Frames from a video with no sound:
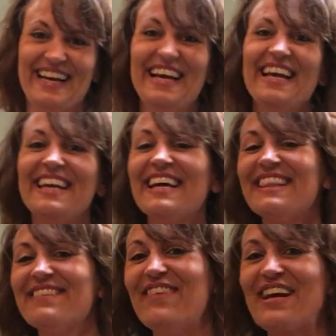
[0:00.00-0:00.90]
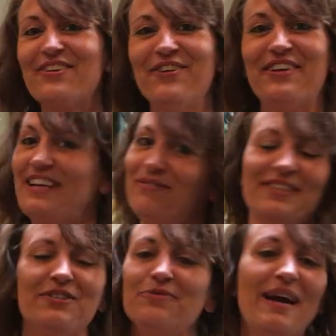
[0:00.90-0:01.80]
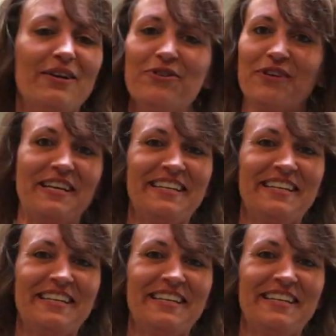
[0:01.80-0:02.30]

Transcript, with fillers: right. macaroni. We don't do macaroni.